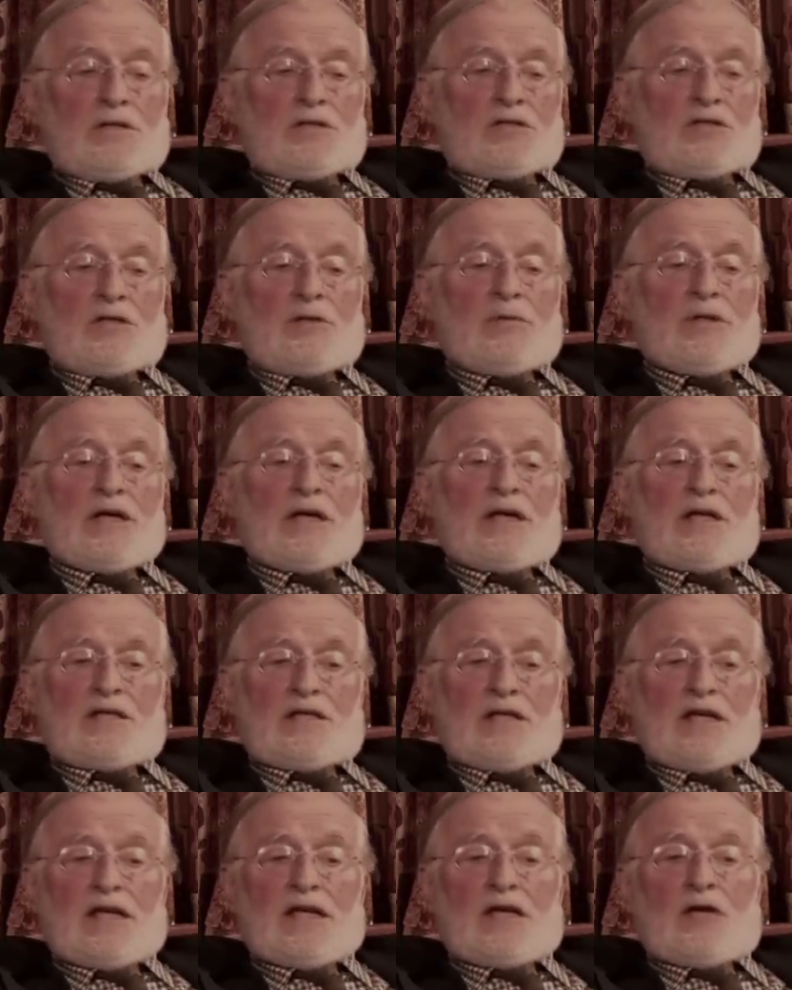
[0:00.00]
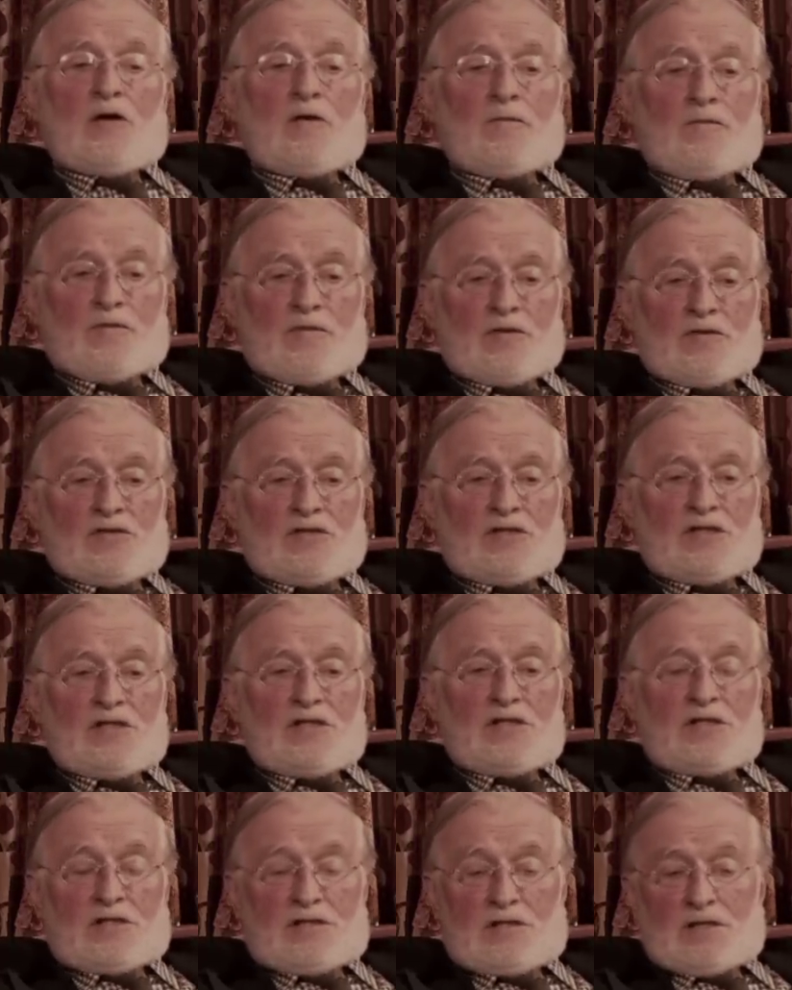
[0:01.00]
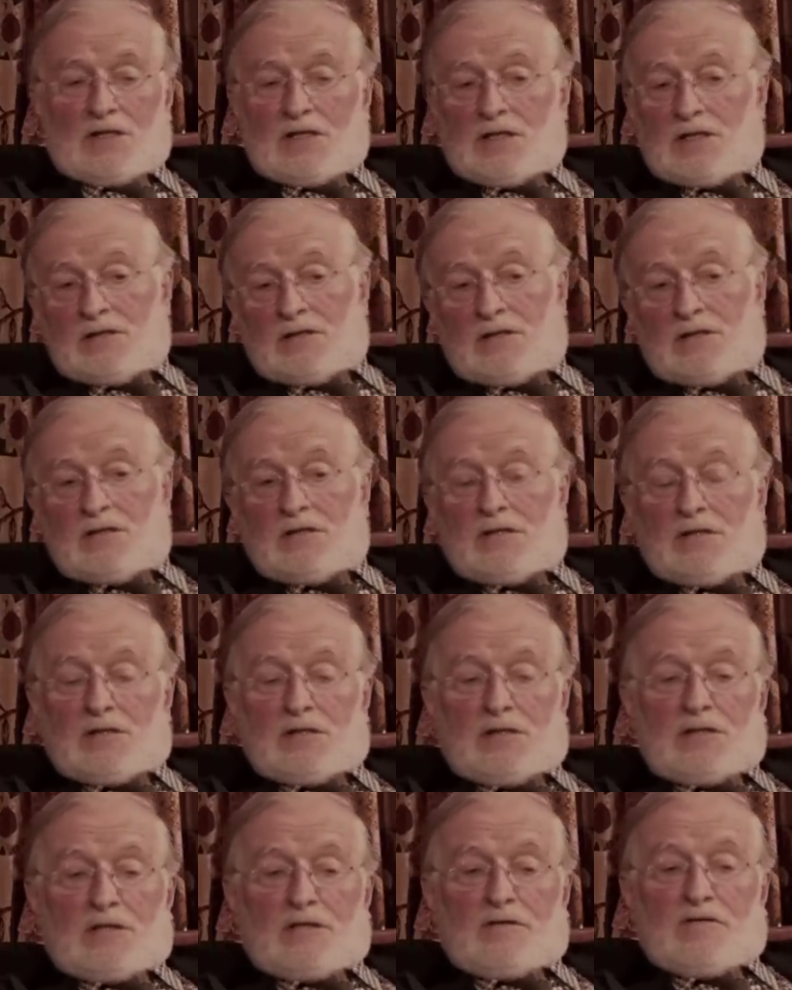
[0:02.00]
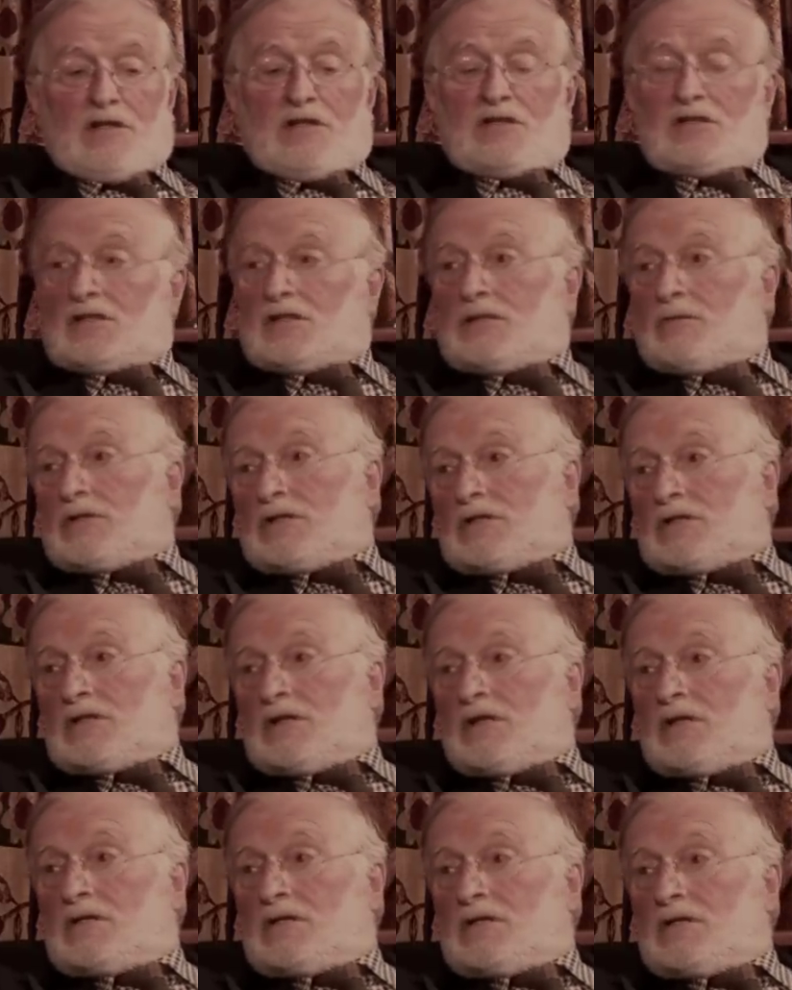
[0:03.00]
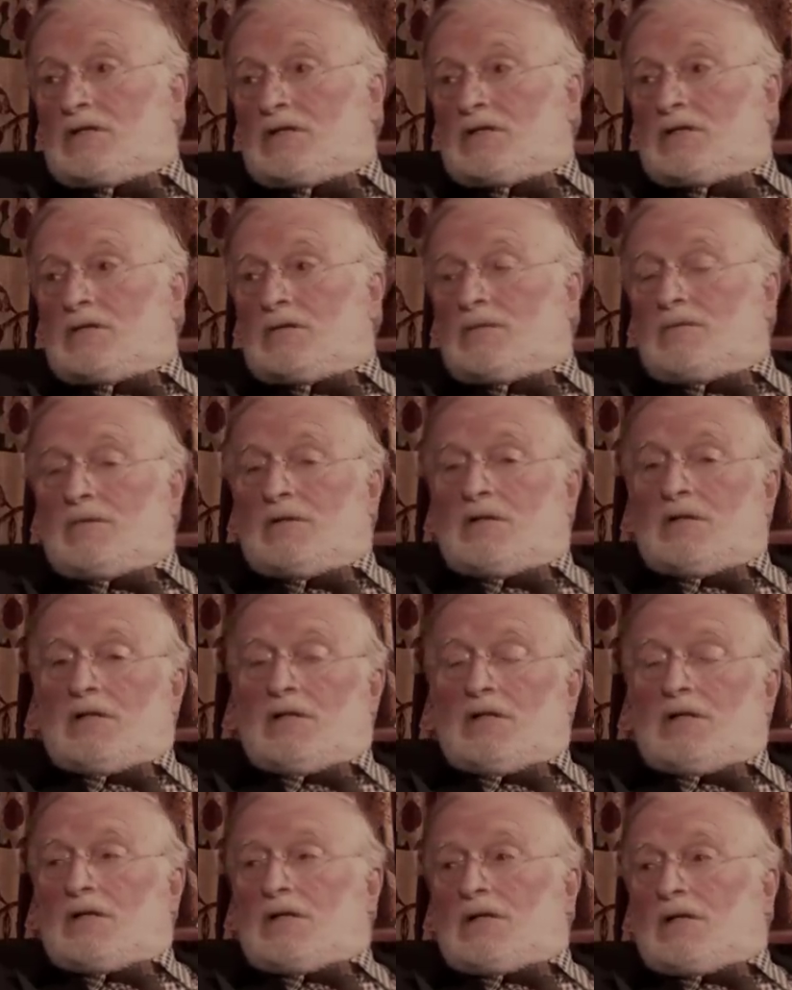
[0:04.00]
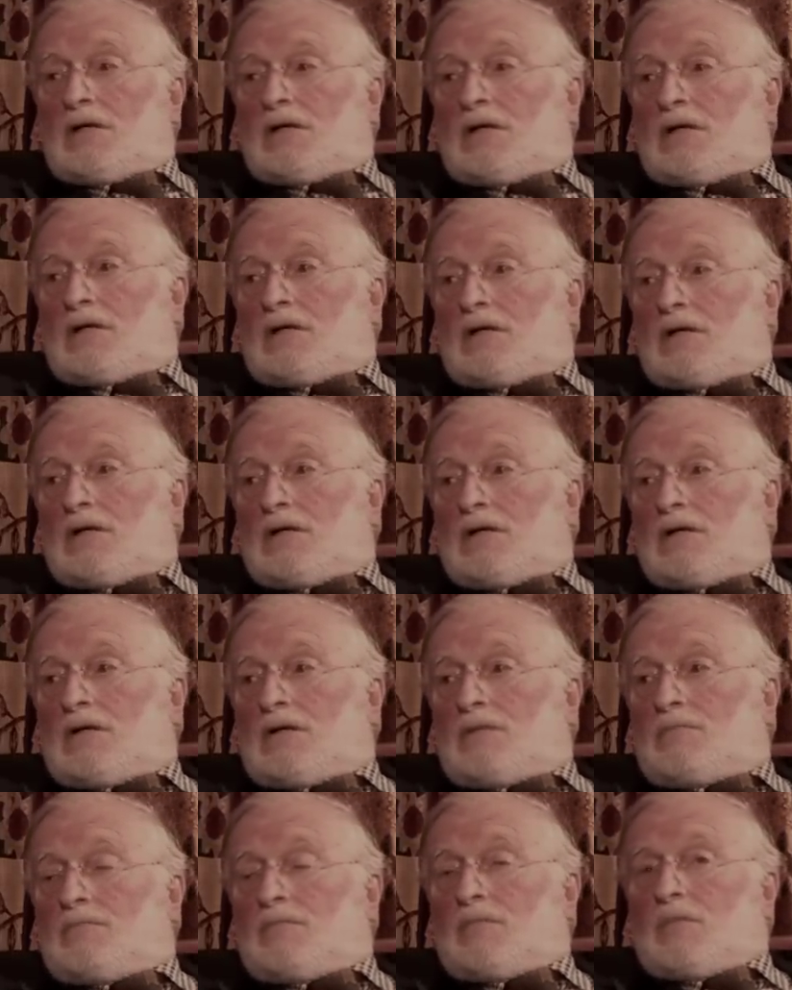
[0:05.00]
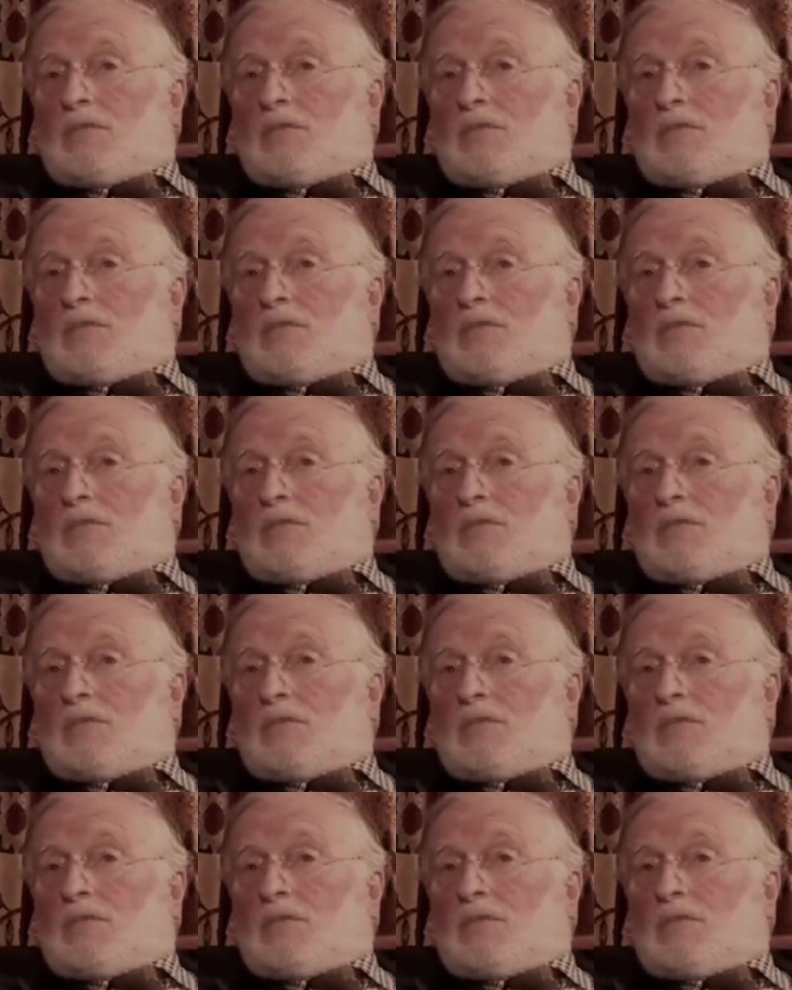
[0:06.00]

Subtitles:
So we had day conferences, and then eventually we started a